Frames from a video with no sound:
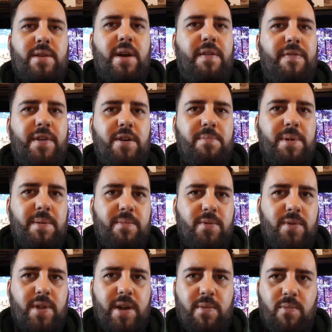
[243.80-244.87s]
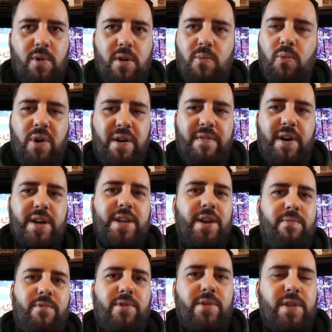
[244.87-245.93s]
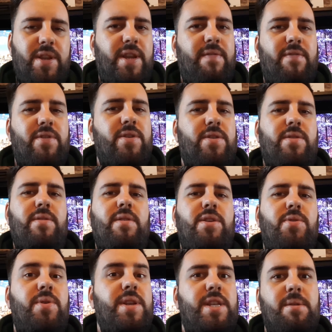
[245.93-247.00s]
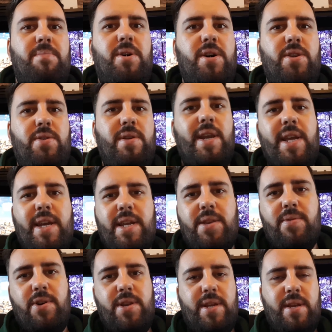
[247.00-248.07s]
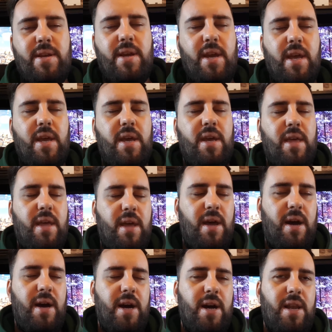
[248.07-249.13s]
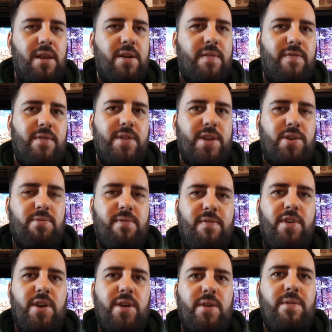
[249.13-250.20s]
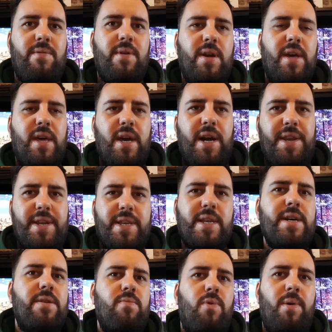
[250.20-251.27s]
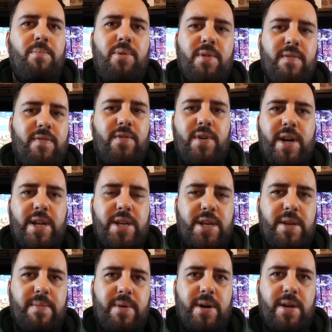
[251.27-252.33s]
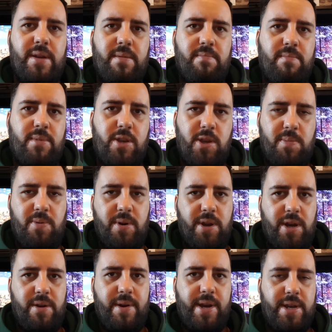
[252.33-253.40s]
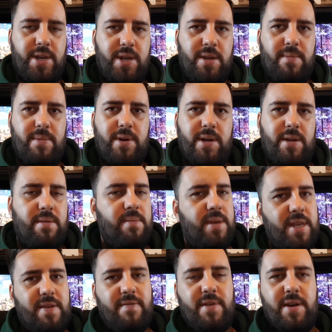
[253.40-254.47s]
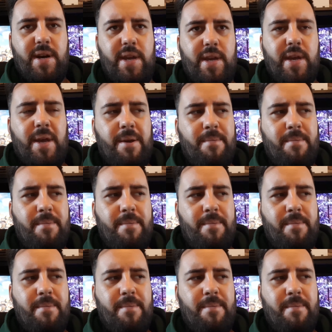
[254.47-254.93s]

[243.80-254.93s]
felt a bit more like what have I done wrong then? Do I need to buy a new lead? Do I need look through this review, and it said 1.4 HDMI, 2.0 HDMI, DVI,